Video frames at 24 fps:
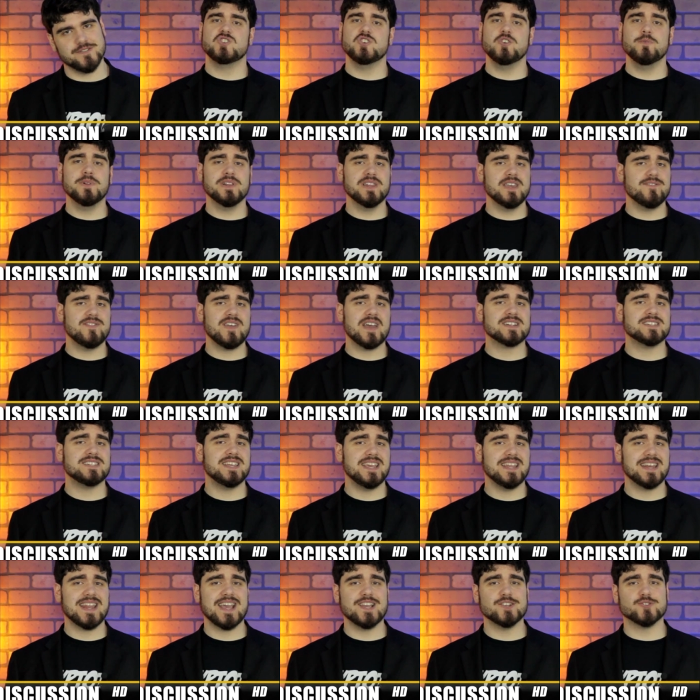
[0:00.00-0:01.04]
Do you believe that
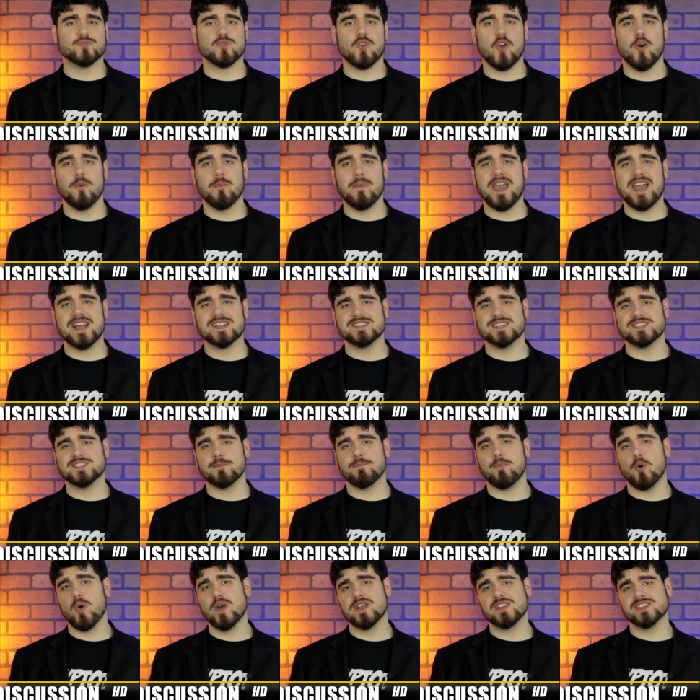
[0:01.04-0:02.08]
teenage romance is a
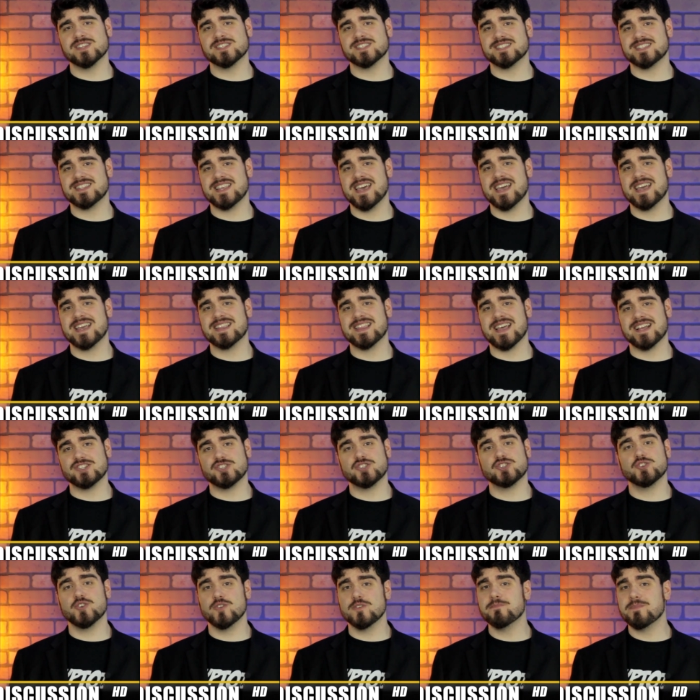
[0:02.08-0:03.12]
pointless thing that
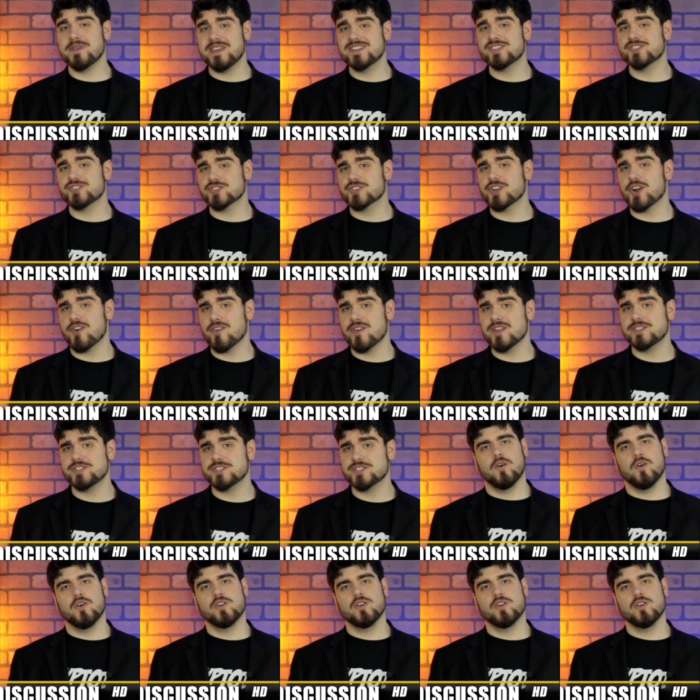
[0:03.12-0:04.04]
should be discouraged?